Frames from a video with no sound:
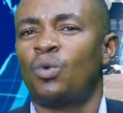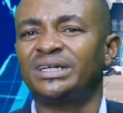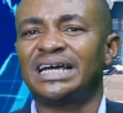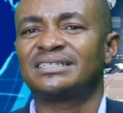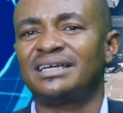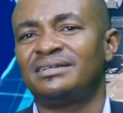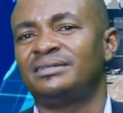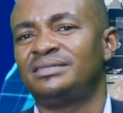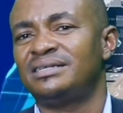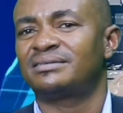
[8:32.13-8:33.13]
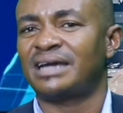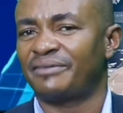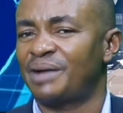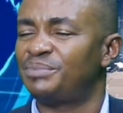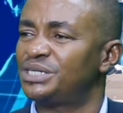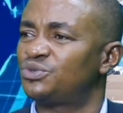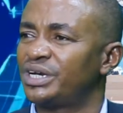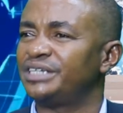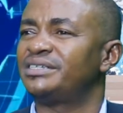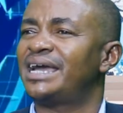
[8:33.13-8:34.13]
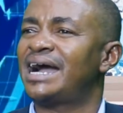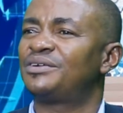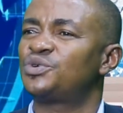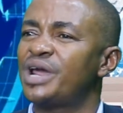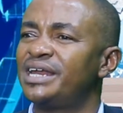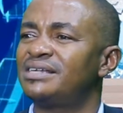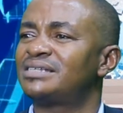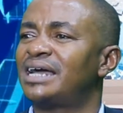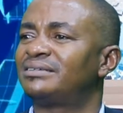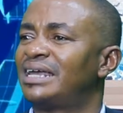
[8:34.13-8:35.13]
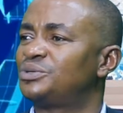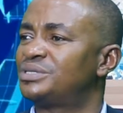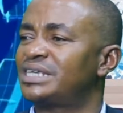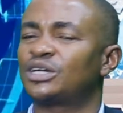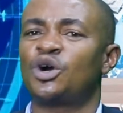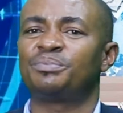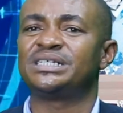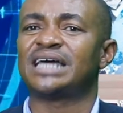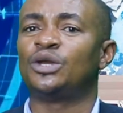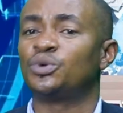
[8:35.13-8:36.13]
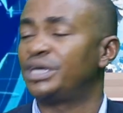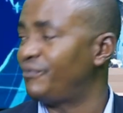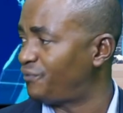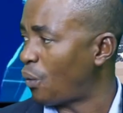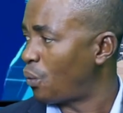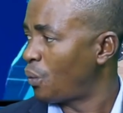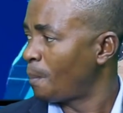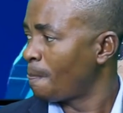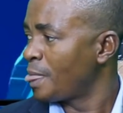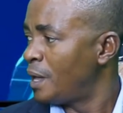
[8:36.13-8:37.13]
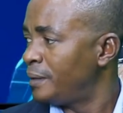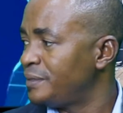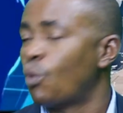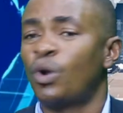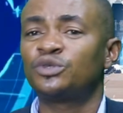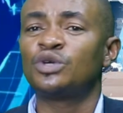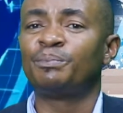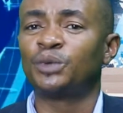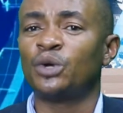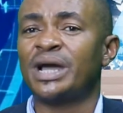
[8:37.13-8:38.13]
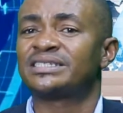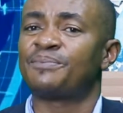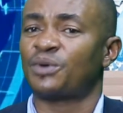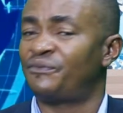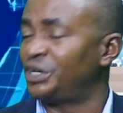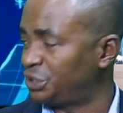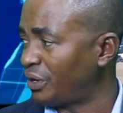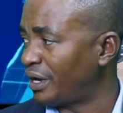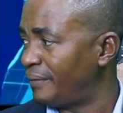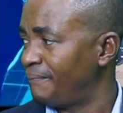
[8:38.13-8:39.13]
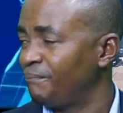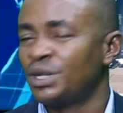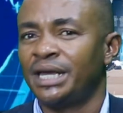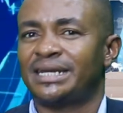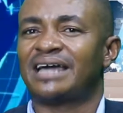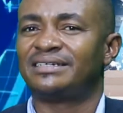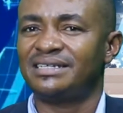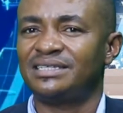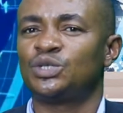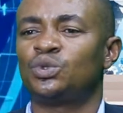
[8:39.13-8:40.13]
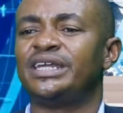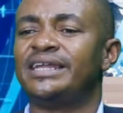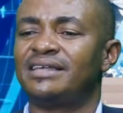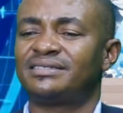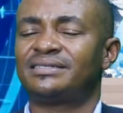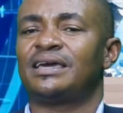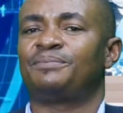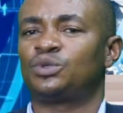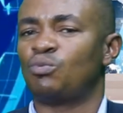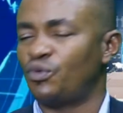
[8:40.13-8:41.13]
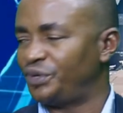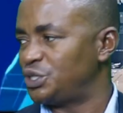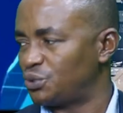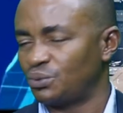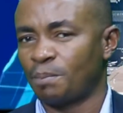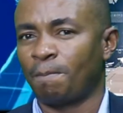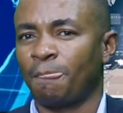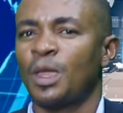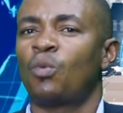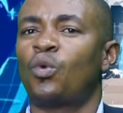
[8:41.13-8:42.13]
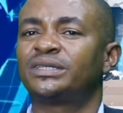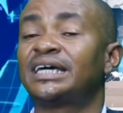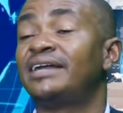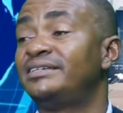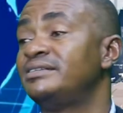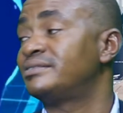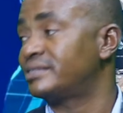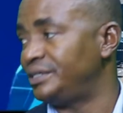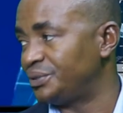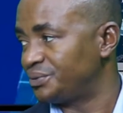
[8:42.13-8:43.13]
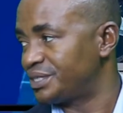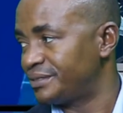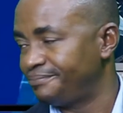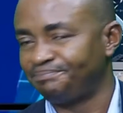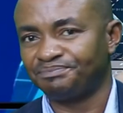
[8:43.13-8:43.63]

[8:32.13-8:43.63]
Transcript: What are these career-based trainings? They are trainings that, like you said, companies are looking for. Yes. They want to employ you as a professional. Now, this is the next step to move into. What are these skills?